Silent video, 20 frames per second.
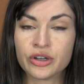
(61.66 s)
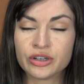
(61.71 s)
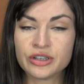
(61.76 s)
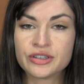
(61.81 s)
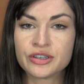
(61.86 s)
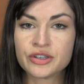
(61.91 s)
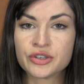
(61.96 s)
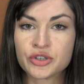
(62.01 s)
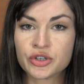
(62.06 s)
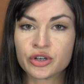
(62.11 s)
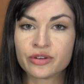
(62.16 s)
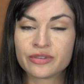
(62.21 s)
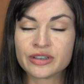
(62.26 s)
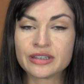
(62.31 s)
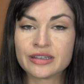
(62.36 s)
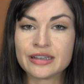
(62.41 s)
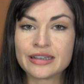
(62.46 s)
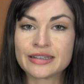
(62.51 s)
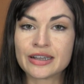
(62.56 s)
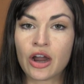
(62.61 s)
goods and
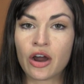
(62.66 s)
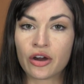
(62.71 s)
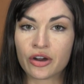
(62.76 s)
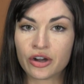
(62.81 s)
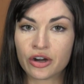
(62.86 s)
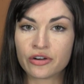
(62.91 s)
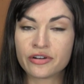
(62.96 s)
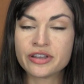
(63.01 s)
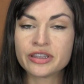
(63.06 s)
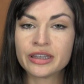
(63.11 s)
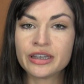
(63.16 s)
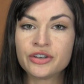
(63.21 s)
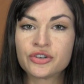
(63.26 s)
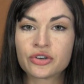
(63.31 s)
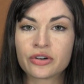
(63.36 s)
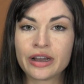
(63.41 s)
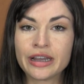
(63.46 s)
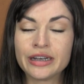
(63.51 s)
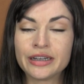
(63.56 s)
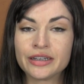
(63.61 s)
services are currently
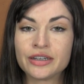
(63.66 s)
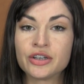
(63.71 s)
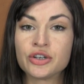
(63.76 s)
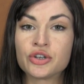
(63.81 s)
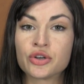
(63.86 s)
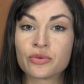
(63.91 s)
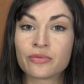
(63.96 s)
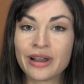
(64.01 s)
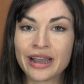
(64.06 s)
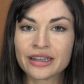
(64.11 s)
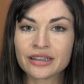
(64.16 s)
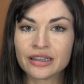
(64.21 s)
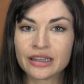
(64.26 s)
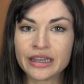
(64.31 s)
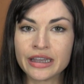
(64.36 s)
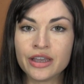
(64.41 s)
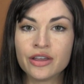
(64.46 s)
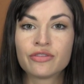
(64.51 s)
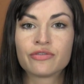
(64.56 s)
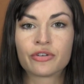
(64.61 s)
traded
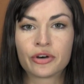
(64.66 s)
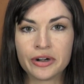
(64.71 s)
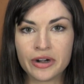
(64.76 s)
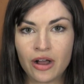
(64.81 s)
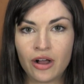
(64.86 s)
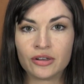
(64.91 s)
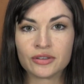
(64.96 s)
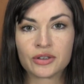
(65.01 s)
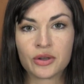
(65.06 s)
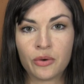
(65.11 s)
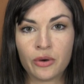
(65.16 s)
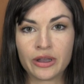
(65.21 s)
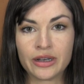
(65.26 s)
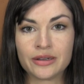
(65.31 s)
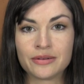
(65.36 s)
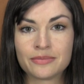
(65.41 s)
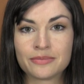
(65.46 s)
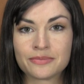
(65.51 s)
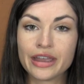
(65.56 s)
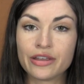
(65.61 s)
directly for an
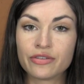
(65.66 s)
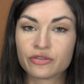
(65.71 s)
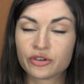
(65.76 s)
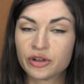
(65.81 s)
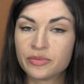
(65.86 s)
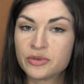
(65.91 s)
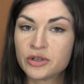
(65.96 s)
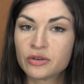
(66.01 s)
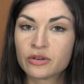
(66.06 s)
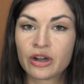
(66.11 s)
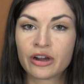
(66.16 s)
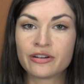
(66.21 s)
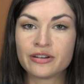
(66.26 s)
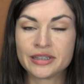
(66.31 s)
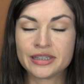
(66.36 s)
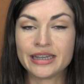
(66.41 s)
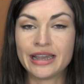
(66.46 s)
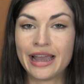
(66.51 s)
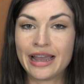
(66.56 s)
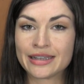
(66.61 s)
altcoin. If
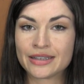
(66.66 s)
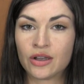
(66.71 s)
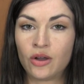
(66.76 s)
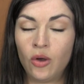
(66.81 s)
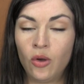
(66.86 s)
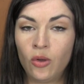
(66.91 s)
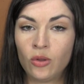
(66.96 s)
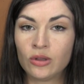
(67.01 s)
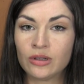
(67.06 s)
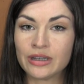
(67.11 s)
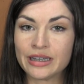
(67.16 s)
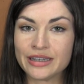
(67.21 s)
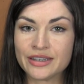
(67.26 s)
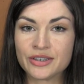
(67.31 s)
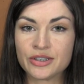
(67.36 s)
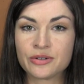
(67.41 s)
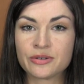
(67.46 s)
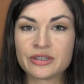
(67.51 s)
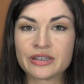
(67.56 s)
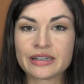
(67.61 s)
cryptocurrency as a whole
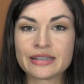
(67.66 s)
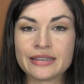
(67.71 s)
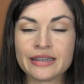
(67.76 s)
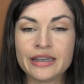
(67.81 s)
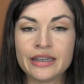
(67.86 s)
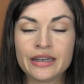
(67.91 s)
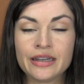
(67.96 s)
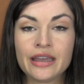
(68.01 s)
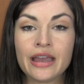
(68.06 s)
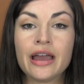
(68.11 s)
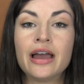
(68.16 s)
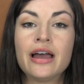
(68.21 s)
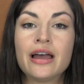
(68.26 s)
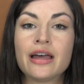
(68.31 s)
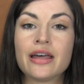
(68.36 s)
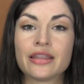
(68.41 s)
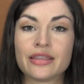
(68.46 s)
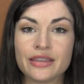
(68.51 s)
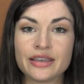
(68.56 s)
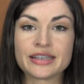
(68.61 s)
is to succeed,
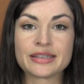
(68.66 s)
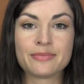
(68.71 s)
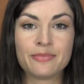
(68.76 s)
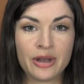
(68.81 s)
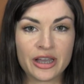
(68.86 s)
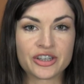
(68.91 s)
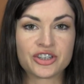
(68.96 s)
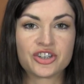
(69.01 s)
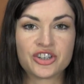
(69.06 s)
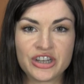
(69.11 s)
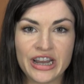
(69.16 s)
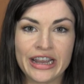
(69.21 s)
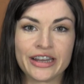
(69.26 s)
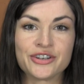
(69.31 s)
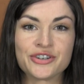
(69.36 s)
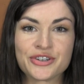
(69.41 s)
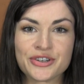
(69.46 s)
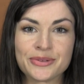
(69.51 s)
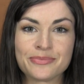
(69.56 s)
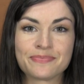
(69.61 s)
this must
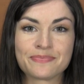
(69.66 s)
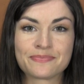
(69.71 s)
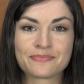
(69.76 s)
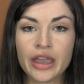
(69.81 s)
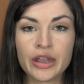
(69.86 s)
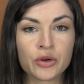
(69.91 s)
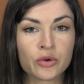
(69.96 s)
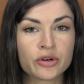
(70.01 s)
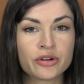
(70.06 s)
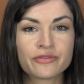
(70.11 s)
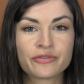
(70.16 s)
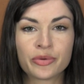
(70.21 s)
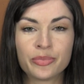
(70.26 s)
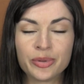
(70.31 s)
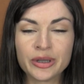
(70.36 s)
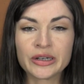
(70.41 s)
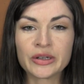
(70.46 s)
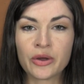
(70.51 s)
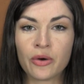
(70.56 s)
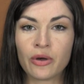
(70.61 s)
change. In order for
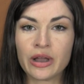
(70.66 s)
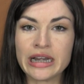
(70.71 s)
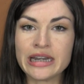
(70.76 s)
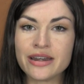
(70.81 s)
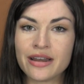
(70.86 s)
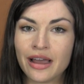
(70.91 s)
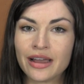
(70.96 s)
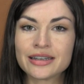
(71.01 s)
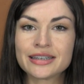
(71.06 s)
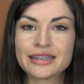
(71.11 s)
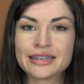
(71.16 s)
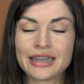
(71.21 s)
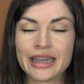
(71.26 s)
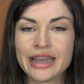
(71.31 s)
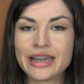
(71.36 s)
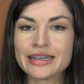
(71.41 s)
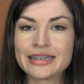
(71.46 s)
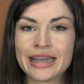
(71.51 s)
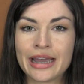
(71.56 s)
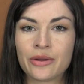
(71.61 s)
Bitcoin not to
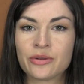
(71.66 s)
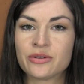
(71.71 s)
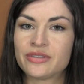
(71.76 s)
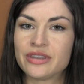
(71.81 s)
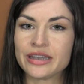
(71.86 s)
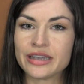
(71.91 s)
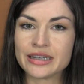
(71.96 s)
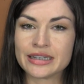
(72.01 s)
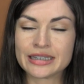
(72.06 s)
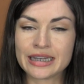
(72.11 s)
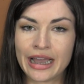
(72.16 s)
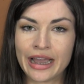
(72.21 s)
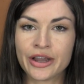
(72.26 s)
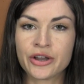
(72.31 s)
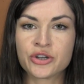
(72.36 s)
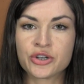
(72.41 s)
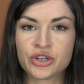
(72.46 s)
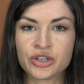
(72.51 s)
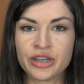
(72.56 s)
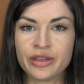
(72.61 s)
take down the
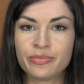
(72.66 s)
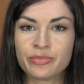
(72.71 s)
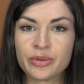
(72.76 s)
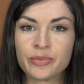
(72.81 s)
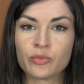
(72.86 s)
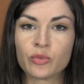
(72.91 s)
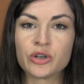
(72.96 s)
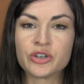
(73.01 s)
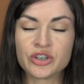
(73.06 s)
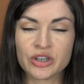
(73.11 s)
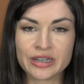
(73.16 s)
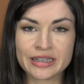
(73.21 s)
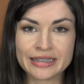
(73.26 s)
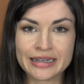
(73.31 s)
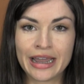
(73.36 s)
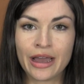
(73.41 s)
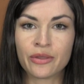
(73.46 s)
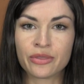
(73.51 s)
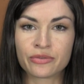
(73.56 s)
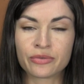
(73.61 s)
entire ship, which it is
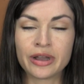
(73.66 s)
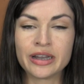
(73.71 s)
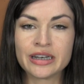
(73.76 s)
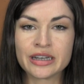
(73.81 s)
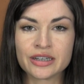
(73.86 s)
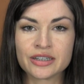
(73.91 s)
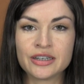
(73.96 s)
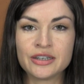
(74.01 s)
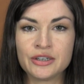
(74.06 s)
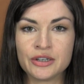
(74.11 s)
now threatening to